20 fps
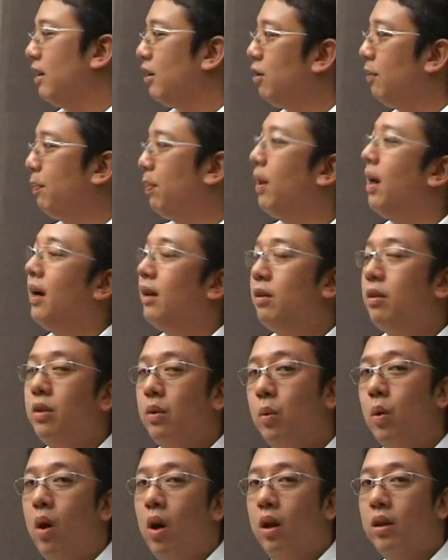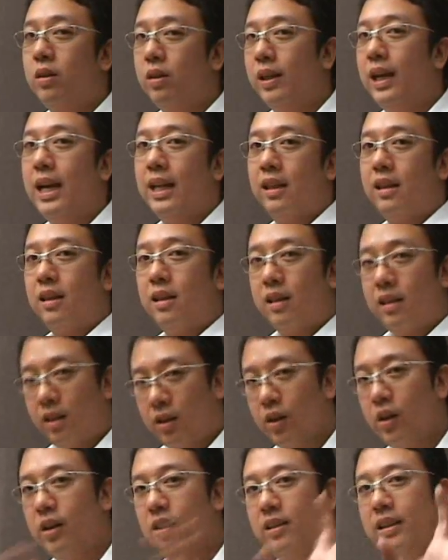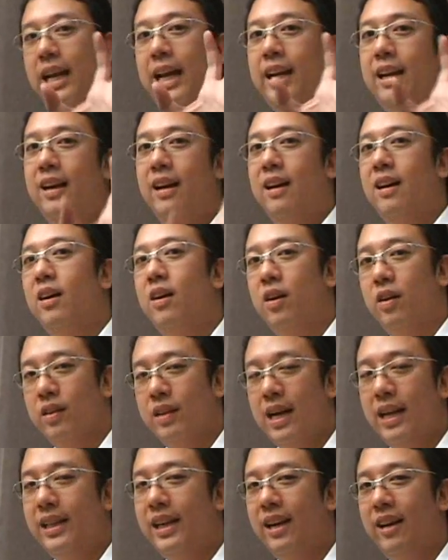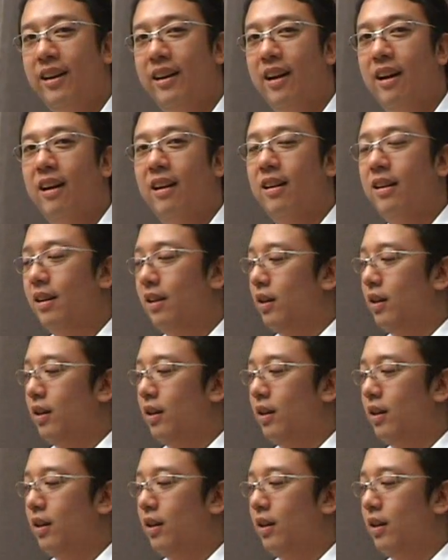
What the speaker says: to plug to the wall to get your data on that area.